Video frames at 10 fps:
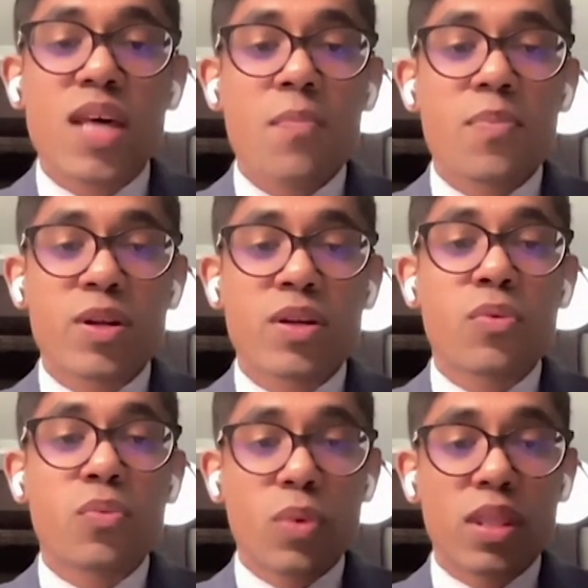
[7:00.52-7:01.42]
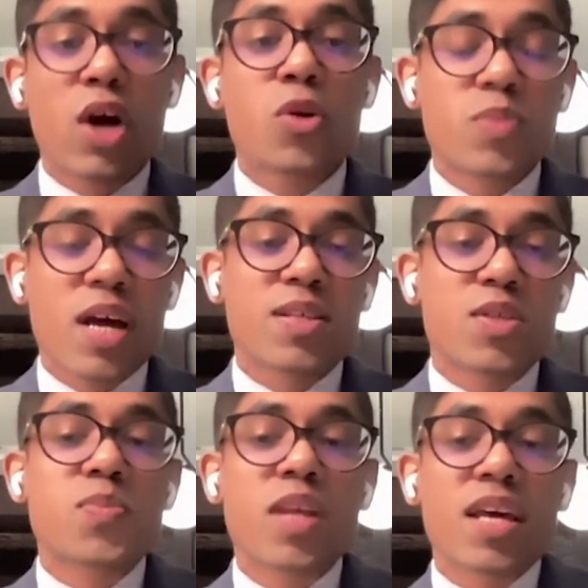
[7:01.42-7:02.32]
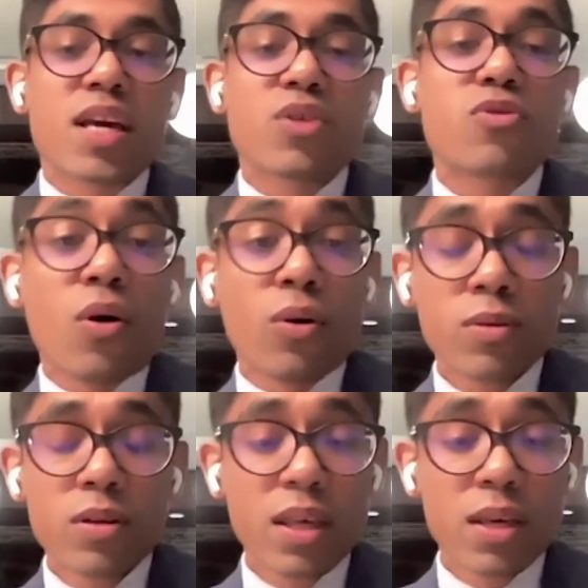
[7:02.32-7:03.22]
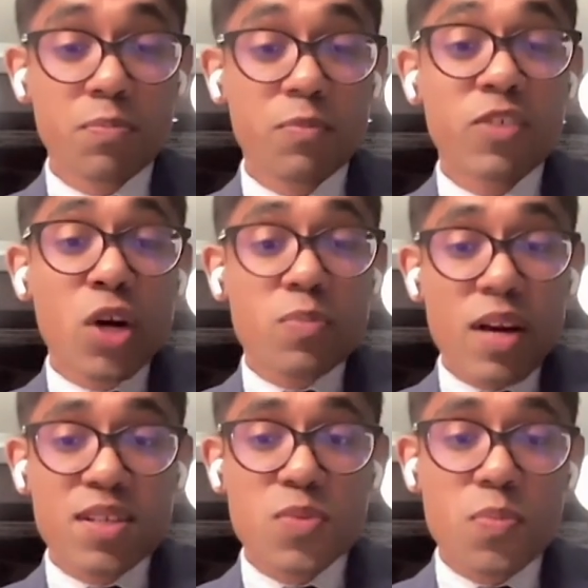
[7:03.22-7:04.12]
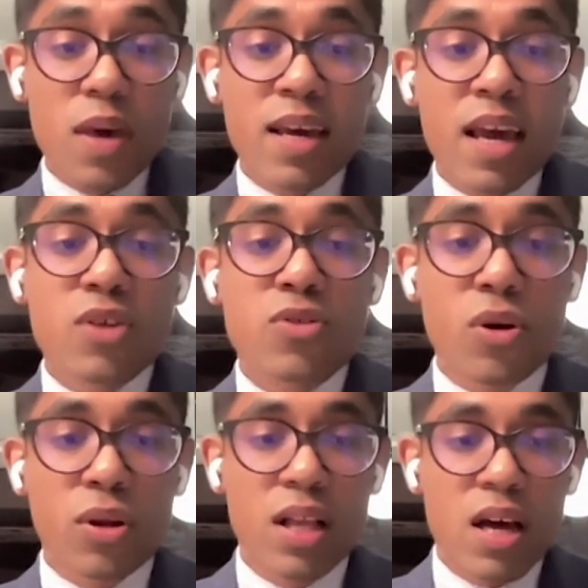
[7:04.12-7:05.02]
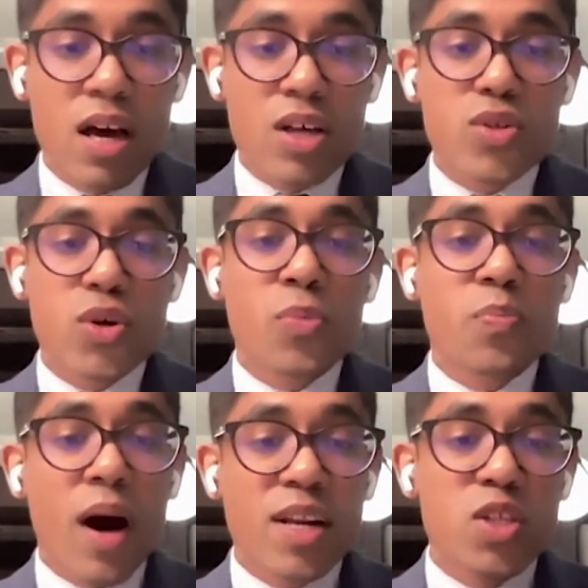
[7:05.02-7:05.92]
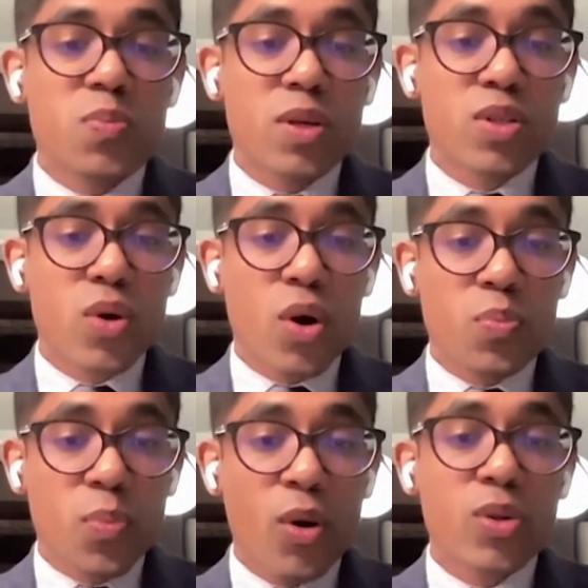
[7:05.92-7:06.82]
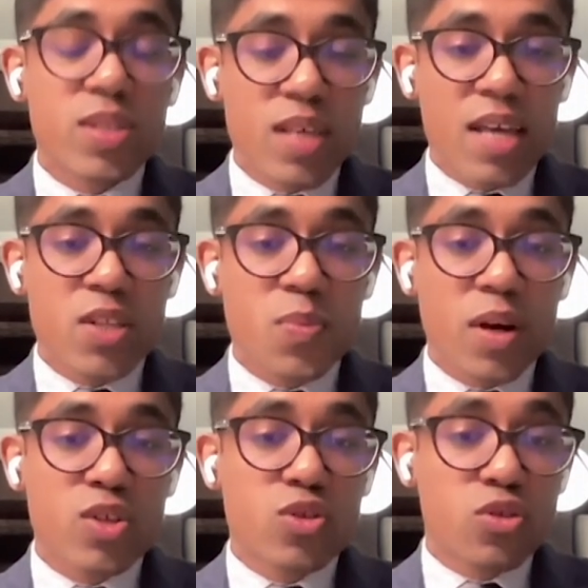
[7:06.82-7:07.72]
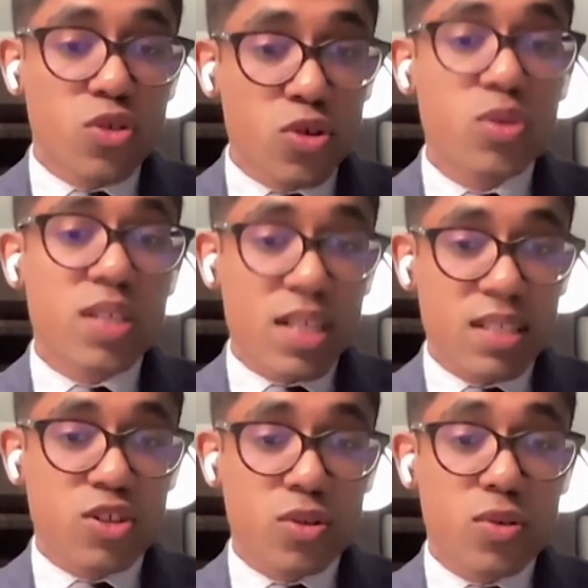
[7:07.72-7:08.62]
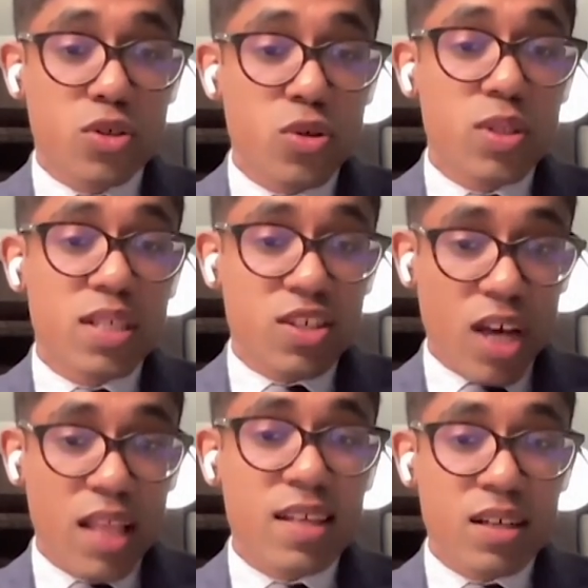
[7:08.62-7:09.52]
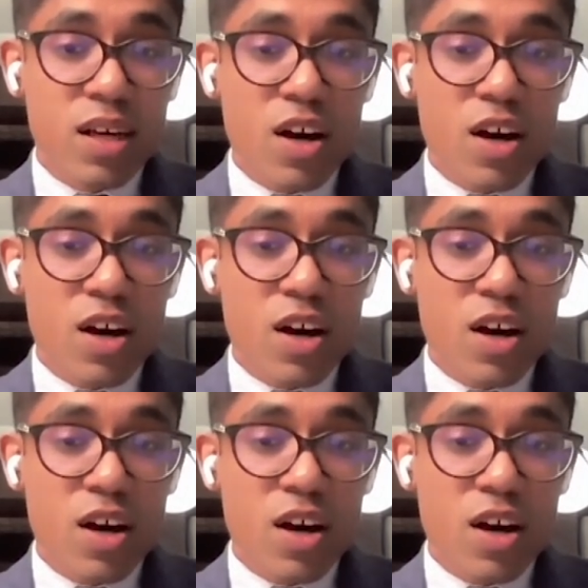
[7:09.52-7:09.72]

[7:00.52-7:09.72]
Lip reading: happen without prices playing any role. Without prices playing any role. So participants on both sides must choose each other